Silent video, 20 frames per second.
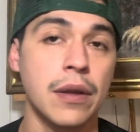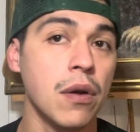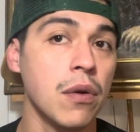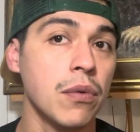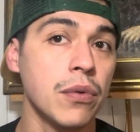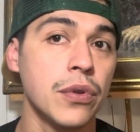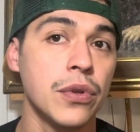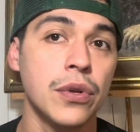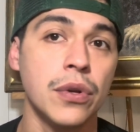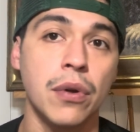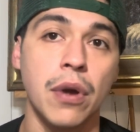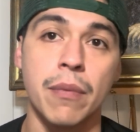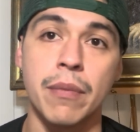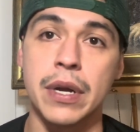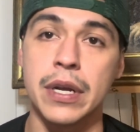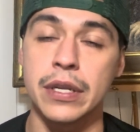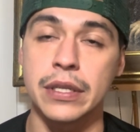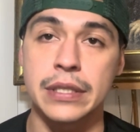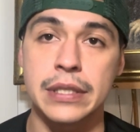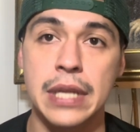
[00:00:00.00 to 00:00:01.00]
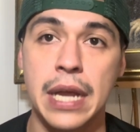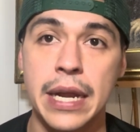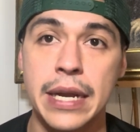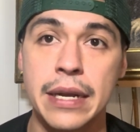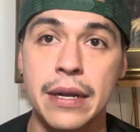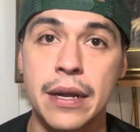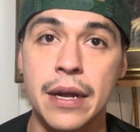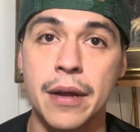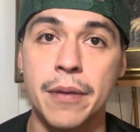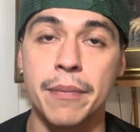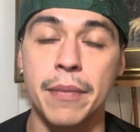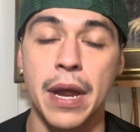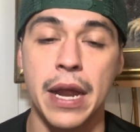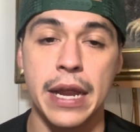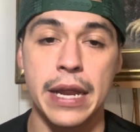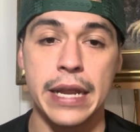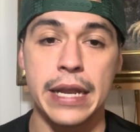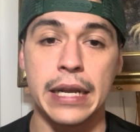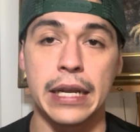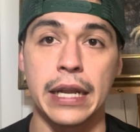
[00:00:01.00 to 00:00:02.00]
oh, I'm going to sign up
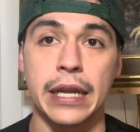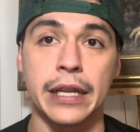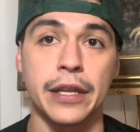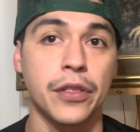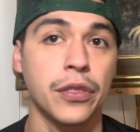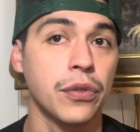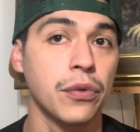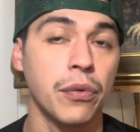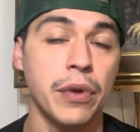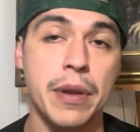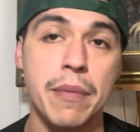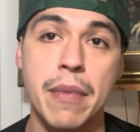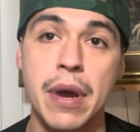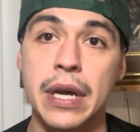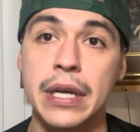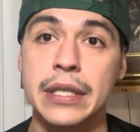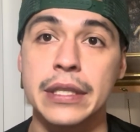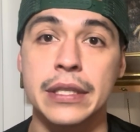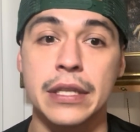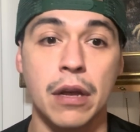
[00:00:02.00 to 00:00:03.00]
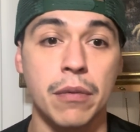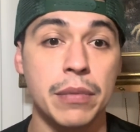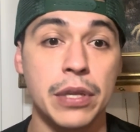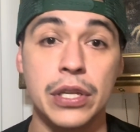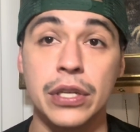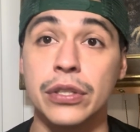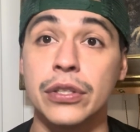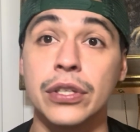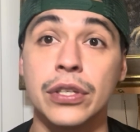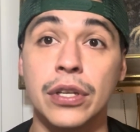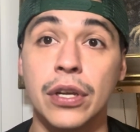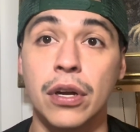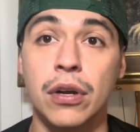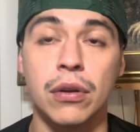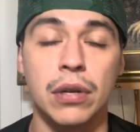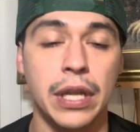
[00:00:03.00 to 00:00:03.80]
in like 3 months, I'll be good to go.